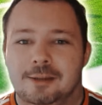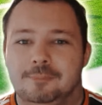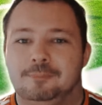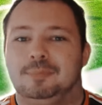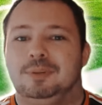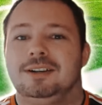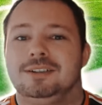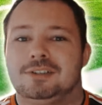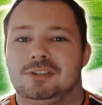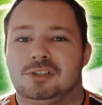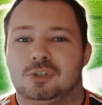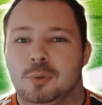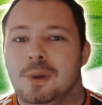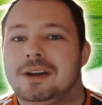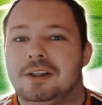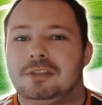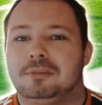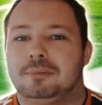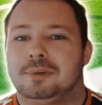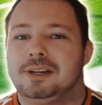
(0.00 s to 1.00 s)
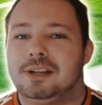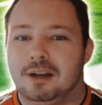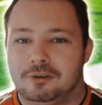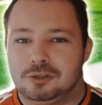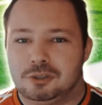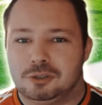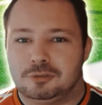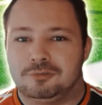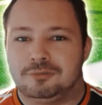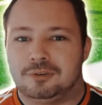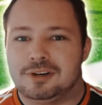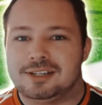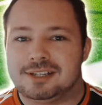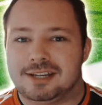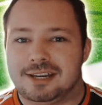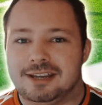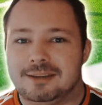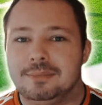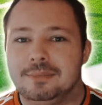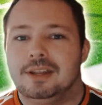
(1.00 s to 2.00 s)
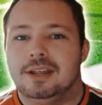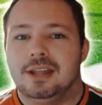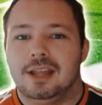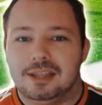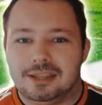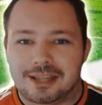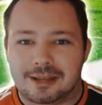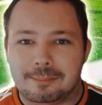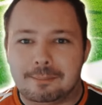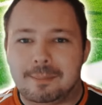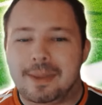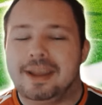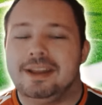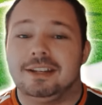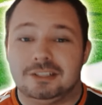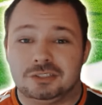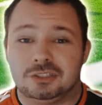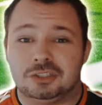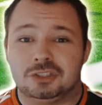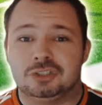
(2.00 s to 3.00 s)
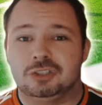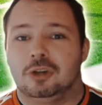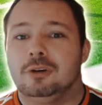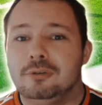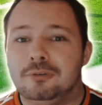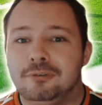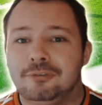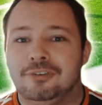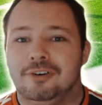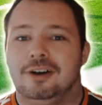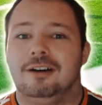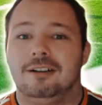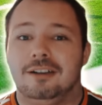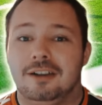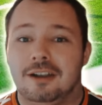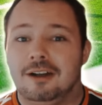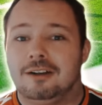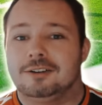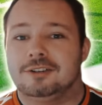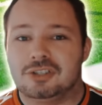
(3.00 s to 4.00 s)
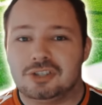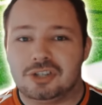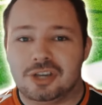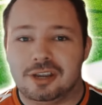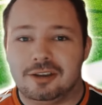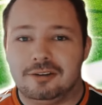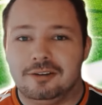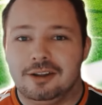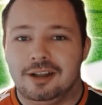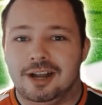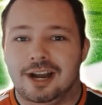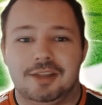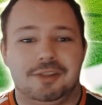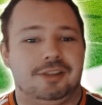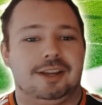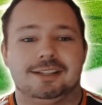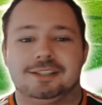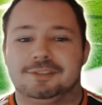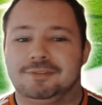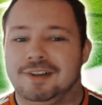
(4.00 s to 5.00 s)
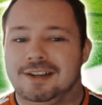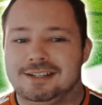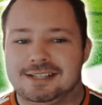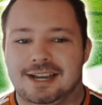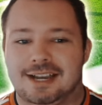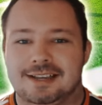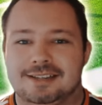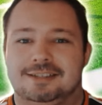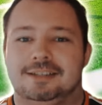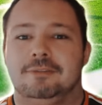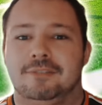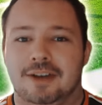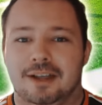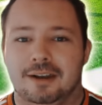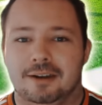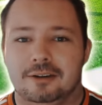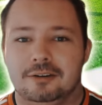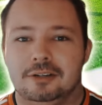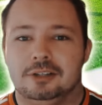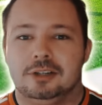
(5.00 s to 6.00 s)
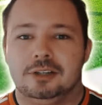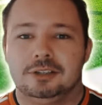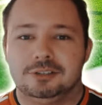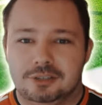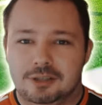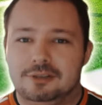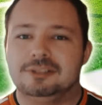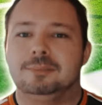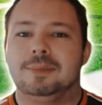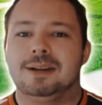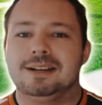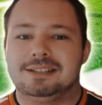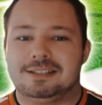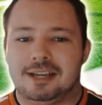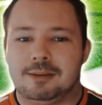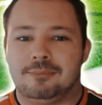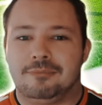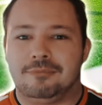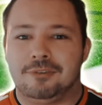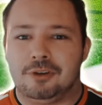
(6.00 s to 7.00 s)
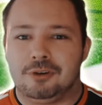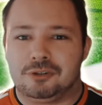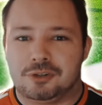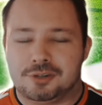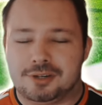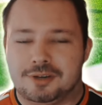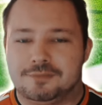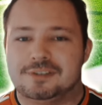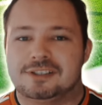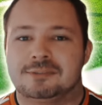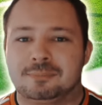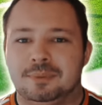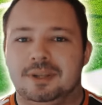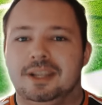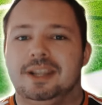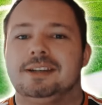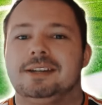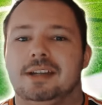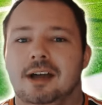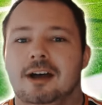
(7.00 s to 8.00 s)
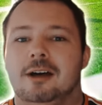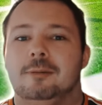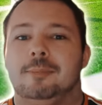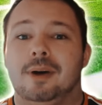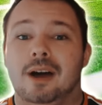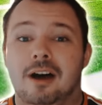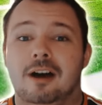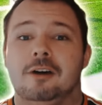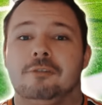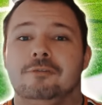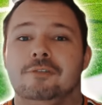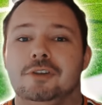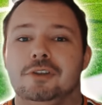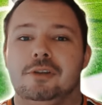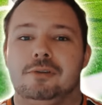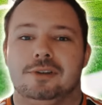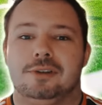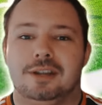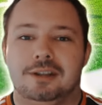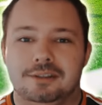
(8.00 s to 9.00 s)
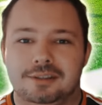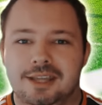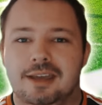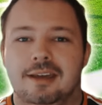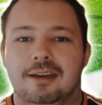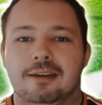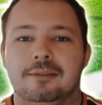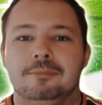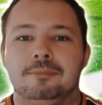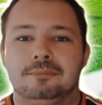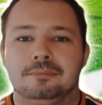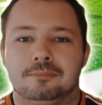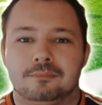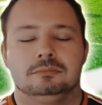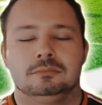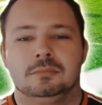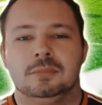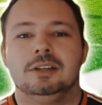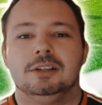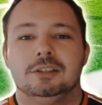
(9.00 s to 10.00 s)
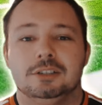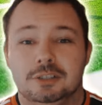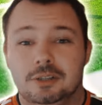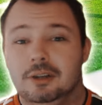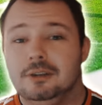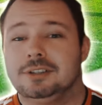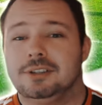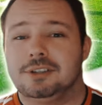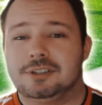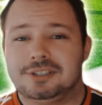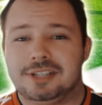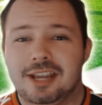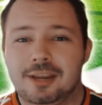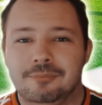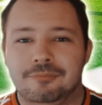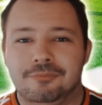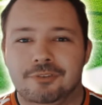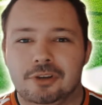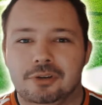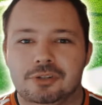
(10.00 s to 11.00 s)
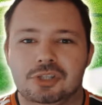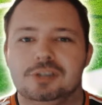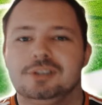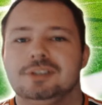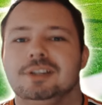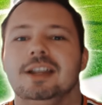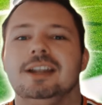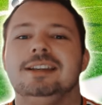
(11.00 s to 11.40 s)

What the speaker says: And plus 2,300 for a team that made it so far last year, I think it's fantastic value. So those are my team futures. I've split up half a unit there. So those are the team futures.